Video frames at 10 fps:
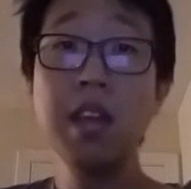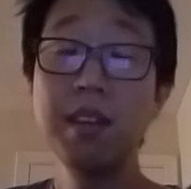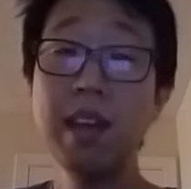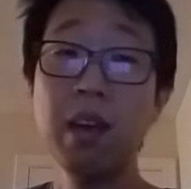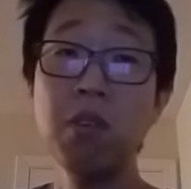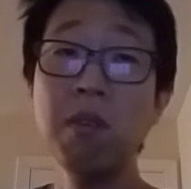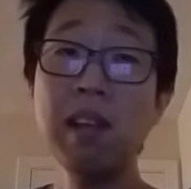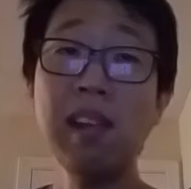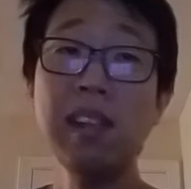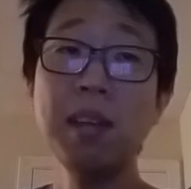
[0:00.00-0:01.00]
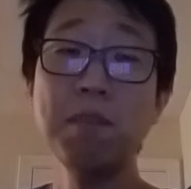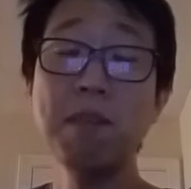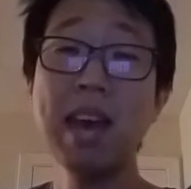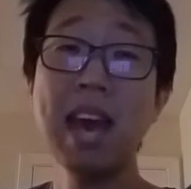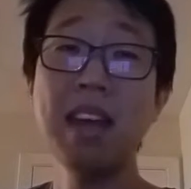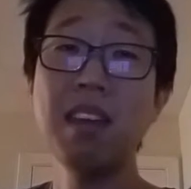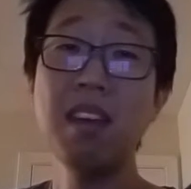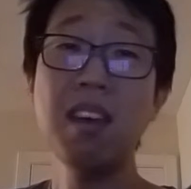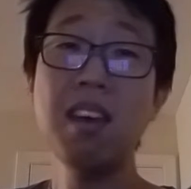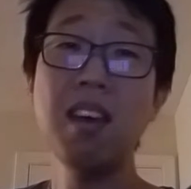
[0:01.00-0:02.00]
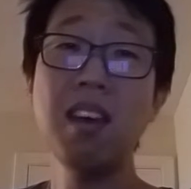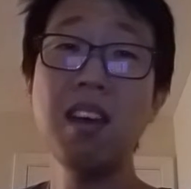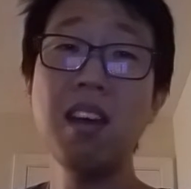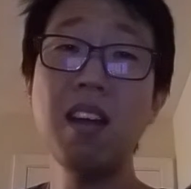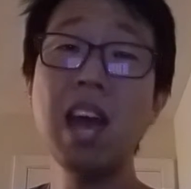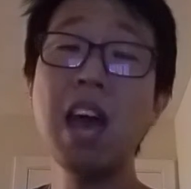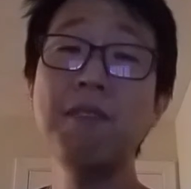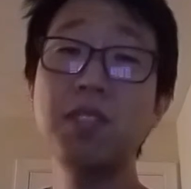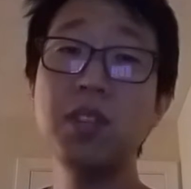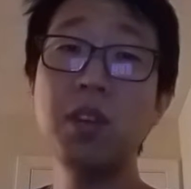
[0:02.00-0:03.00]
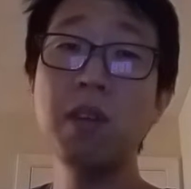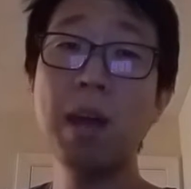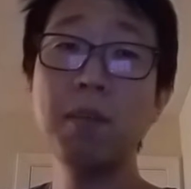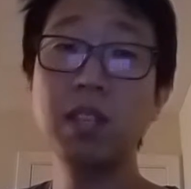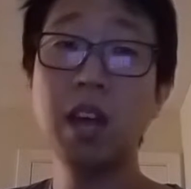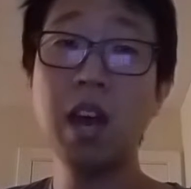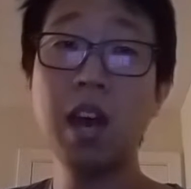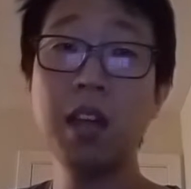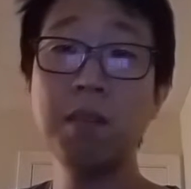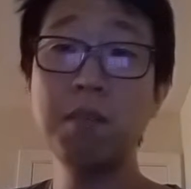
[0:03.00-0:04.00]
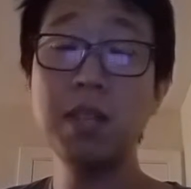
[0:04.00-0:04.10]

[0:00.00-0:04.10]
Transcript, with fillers: Now will it matter after I'm gone?